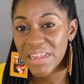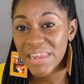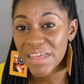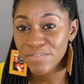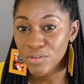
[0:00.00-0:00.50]

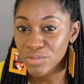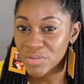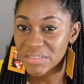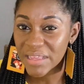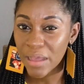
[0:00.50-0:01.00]
levels
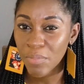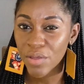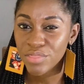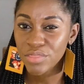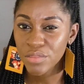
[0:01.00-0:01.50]
could take
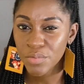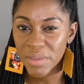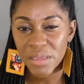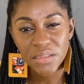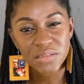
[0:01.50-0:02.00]
about
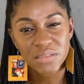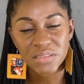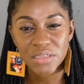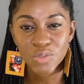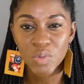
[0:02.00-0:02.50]
3 to
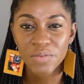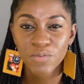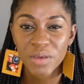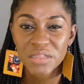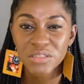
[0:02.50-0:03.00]
6 weeks
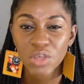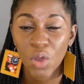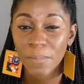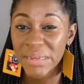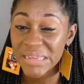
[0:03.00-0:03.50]
for it to
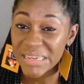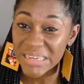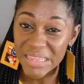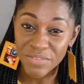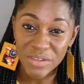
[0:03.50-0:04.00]
completely
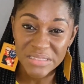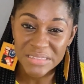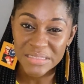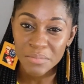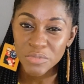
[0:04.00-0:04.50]
leave your
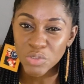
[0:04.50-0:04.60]
system.